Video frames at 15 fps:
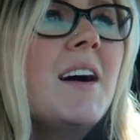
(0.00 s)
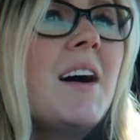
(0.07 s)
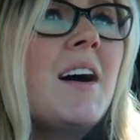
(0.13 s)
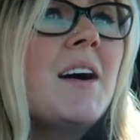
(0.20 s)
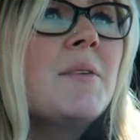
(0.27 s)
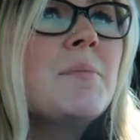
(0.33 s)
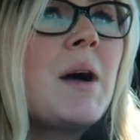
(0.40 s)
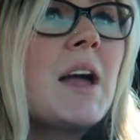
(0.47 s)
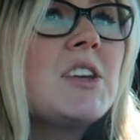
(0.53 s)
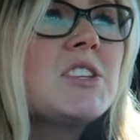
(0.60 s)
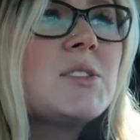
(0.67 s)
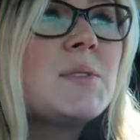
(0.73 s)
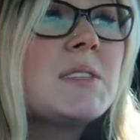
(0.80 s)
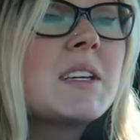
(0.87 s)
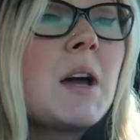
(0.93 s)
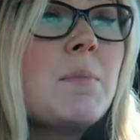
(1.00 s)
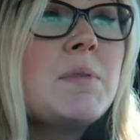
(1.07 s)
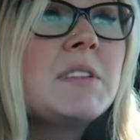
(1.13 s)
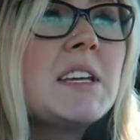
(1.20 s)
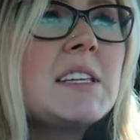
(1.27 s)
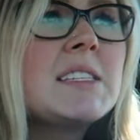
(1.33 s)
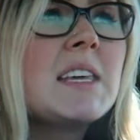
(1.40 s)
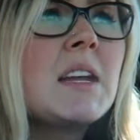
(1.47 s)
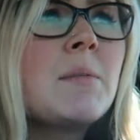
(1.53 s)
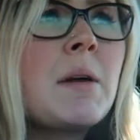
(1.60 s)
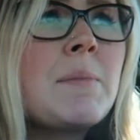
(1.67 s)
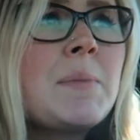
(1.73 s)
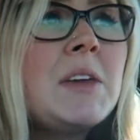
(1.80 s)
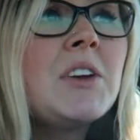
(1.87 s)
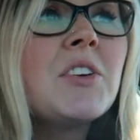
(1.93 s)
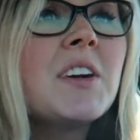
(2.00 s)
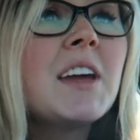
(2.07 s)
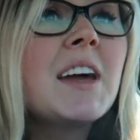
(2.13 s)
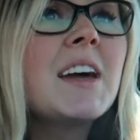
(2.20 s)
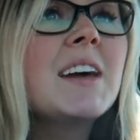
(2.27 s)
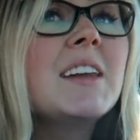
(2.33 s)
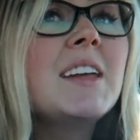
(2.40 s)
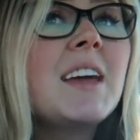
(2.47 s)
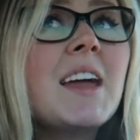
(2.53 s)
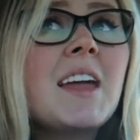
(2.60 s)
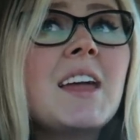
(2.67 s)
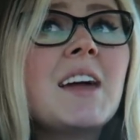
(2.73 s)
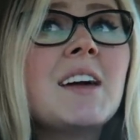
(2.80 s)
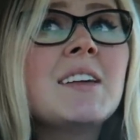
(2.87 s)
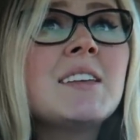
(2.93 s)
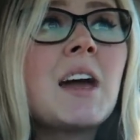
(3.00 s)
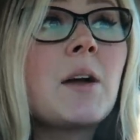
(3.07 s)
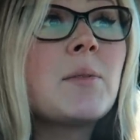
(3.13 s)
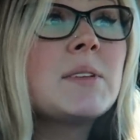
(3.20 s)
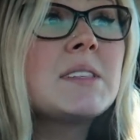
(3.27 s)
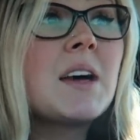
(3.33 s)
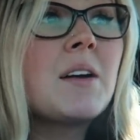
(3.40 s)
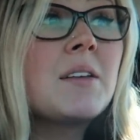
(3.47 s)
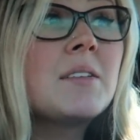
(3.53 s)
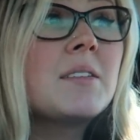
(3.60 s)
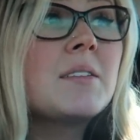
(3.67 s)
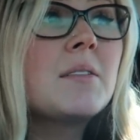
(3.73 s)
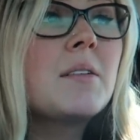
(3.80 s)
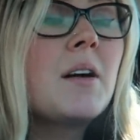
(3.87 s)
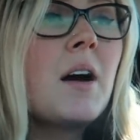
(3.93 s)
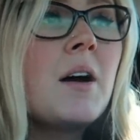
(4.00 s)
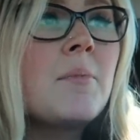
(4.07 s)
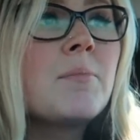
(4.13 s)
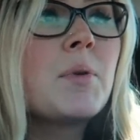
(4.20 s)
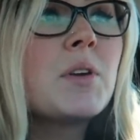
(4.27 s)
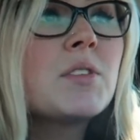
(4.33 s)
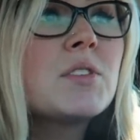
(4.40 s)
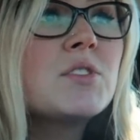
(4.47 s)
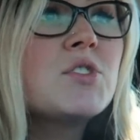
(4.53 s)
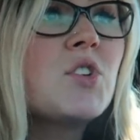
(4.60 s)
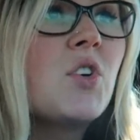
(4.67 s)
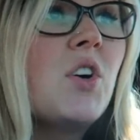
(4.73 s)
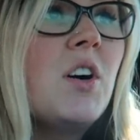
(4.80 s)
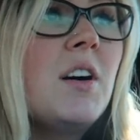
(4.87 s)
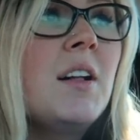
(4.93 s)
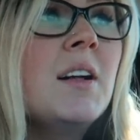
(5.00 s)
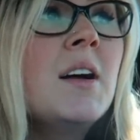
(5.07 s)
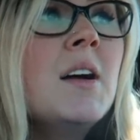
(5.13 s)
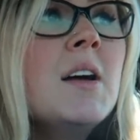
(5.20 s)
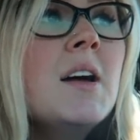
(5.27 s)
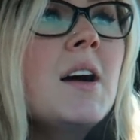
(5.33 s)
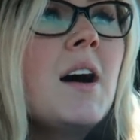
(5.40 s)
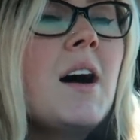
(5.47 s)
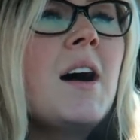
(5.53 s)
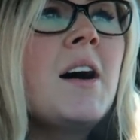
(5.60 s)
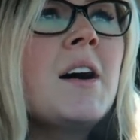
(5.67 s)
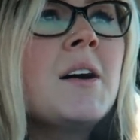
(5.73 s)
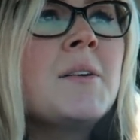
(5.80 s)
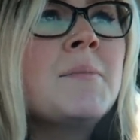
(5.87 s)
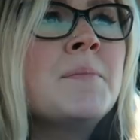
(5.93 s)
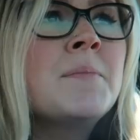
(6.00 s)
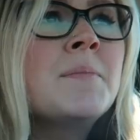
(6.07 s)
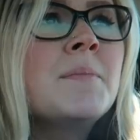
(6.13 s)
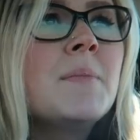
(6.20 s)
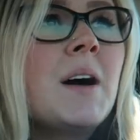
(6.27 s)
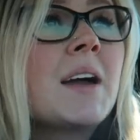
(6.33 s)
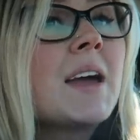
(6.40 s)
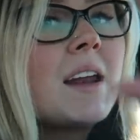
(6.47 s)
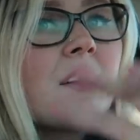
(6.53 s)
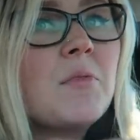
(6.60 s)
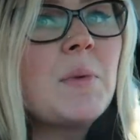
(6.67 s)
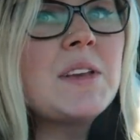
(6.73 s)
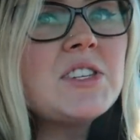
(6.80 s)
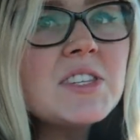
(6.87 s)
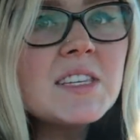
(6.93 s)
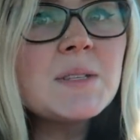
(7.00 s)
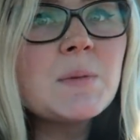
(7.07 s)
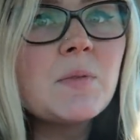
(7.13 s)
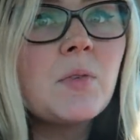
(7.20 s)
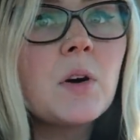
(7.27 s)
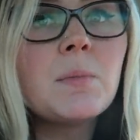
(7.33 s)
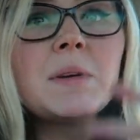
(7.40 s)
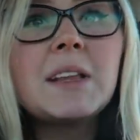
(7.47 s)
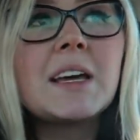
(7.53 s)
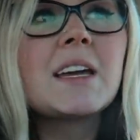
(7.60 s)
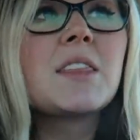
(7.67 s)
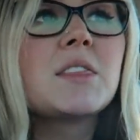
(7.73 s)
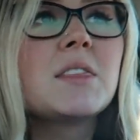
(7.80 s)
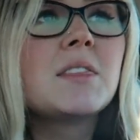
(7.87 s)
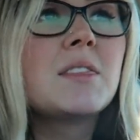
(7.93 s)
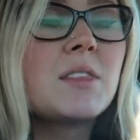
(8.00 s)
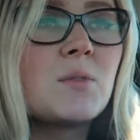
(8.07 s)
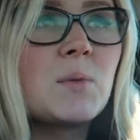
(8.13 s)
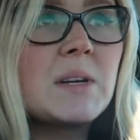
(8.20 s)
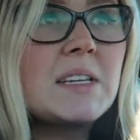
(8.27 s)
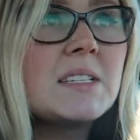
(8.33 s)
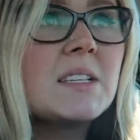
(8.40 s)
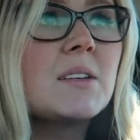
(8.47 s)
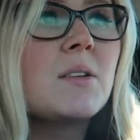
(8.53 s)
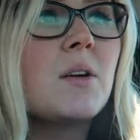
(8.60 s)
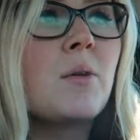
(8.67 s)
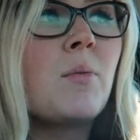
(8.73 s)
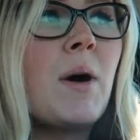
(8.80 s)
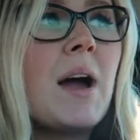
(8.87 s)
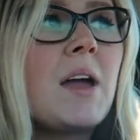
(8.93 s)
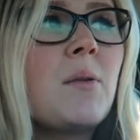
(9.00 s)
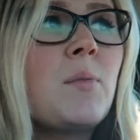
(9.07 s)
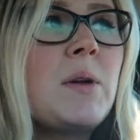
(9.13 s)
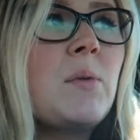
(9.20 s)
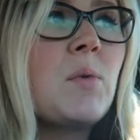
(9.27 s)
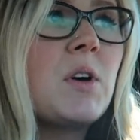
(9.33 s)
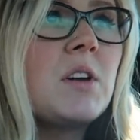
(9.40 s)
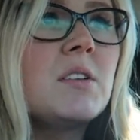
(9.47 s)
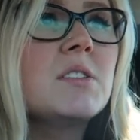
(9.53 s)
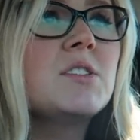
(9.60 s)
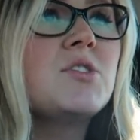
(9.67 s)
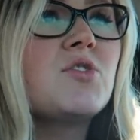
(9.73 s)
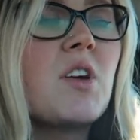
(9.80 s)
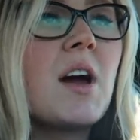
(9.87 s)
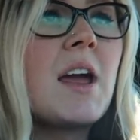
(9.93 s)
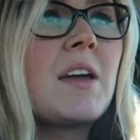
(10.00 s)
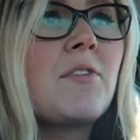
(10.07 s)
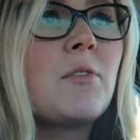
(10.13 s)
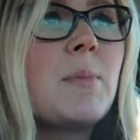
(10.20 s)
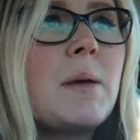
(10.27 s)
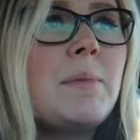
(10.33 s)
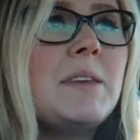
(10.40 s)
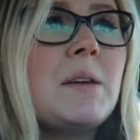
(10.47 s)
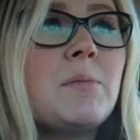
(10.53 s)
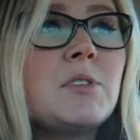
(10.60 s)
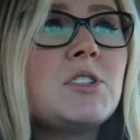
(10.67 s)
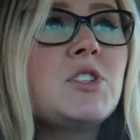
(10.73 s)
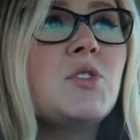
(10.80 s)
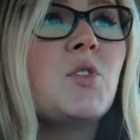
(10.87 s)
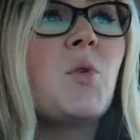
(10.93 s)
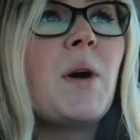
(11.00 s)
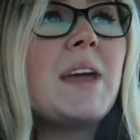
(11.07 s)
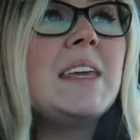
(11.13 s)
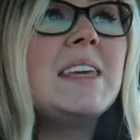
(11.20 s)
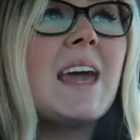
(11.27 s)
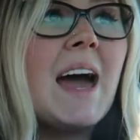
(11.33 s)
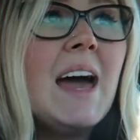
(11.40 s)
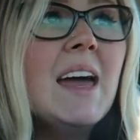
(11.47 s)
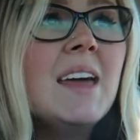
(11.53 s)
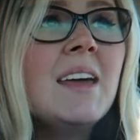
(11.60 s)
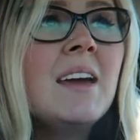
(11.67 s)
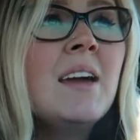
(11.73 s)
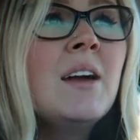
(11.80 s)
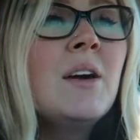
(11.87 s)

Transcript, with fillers: Um, I just was a couple days late on my period and I was on um, birth control. Um, again, I've mentioned this before, but like the reason why we weren't trying for baby number two quite yet